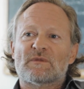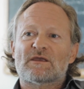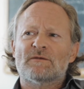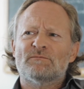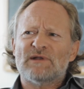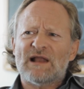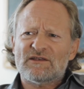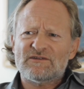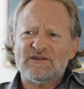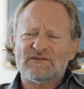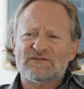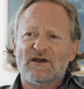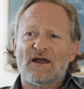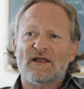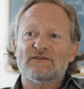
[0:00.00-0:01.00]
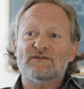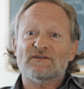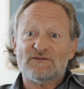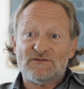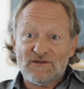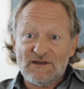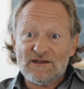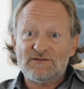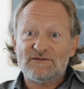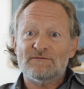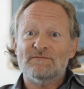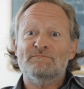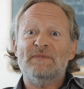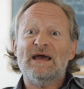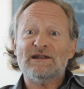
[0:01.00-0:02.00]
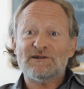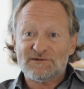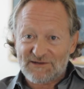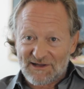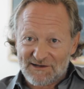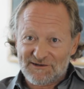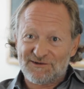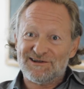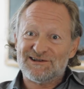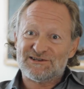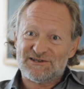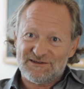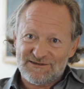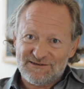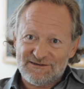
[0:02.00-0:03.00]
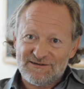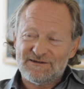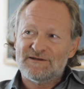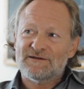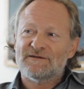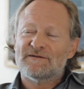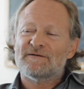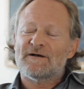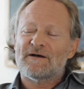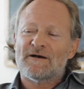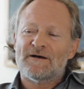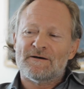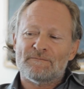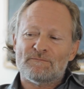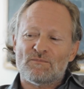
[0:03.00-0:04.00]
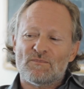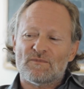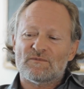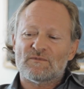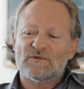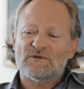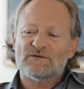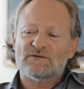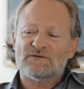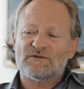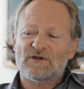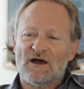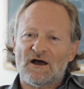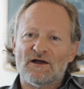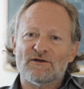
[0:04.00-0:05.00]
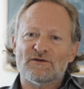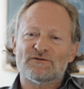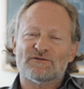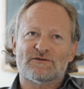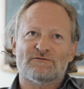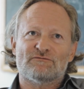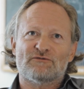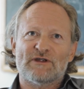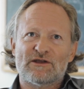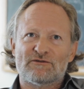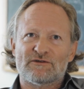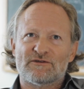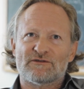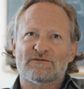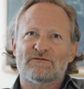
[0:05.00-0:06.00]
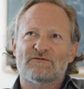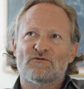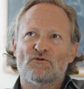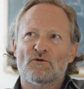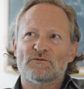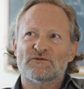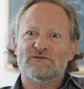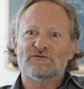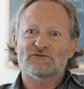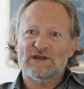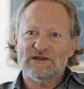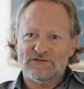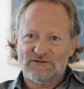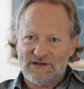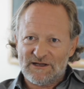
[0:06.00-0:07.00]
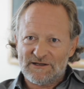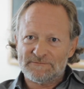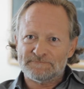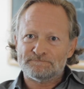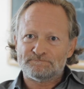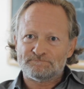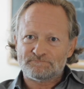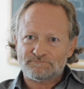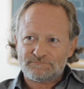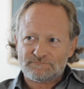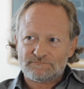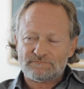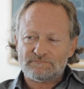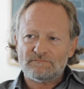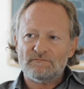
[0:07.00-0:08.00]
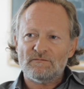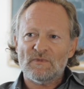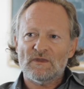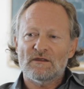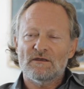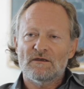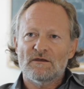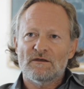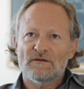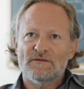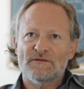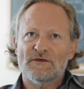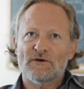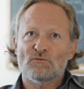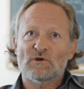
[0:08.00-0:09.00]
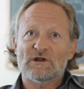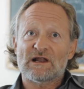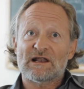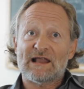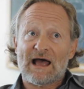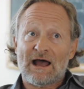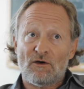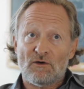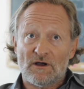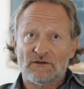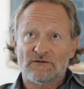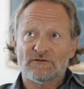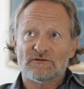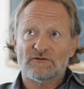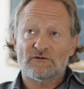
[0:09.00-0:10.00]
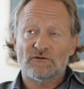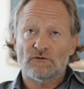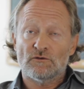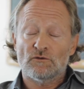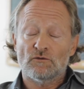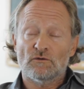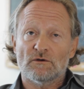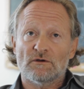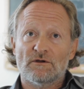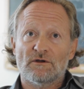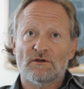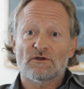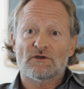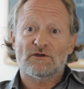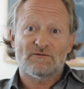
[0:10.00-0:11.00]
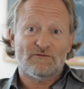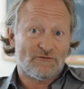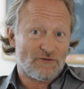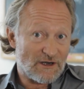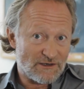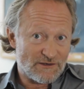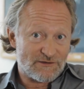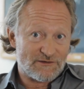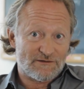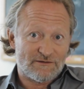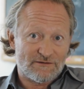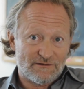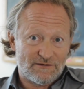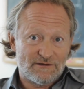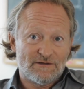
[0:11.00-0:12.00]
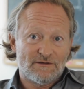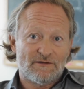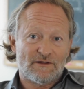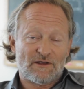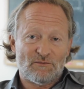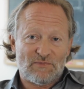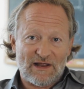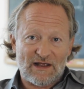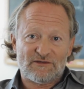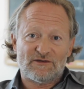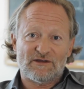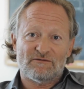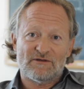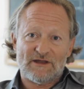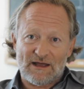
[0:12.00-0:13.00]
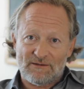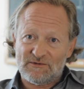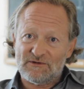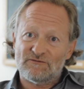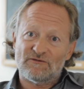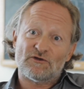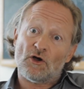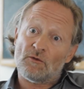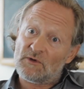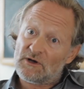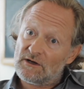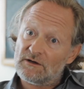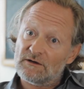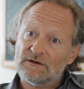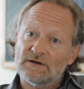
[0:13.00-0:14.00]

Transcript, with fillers: Complexity science seeks mental technologies, um, styles and rigorous forms of reasoning that will allow us to confront the complexity of adaptive phenomena.